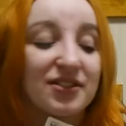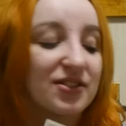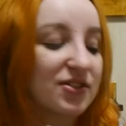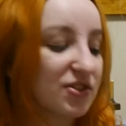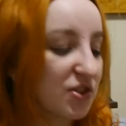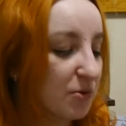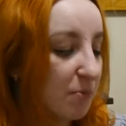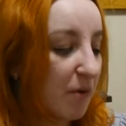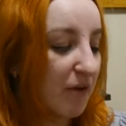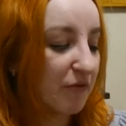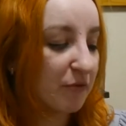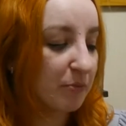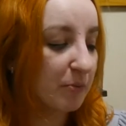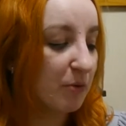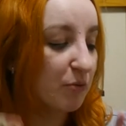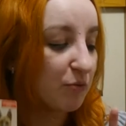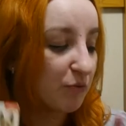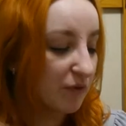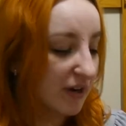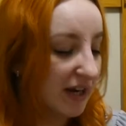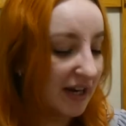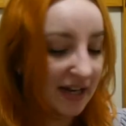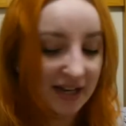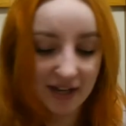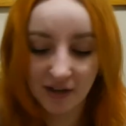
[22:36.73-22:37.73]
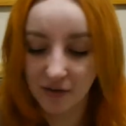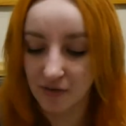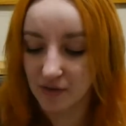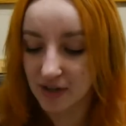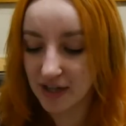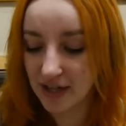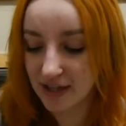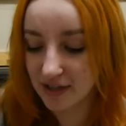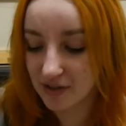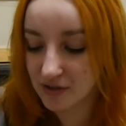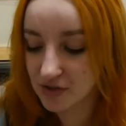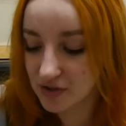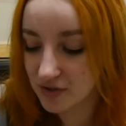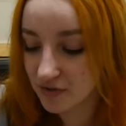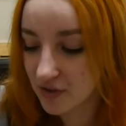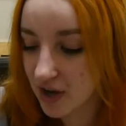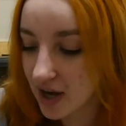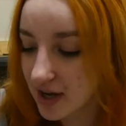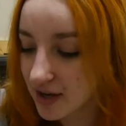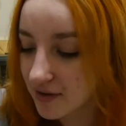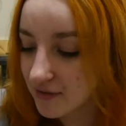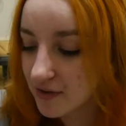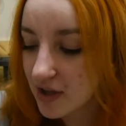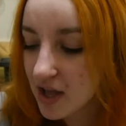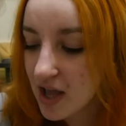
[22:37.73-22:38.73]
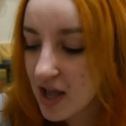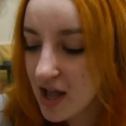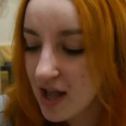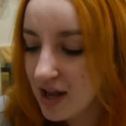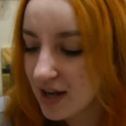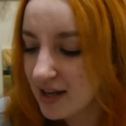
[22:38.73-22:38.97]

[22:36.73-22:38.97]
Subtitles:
Because some of them are really annoying, because you kind of,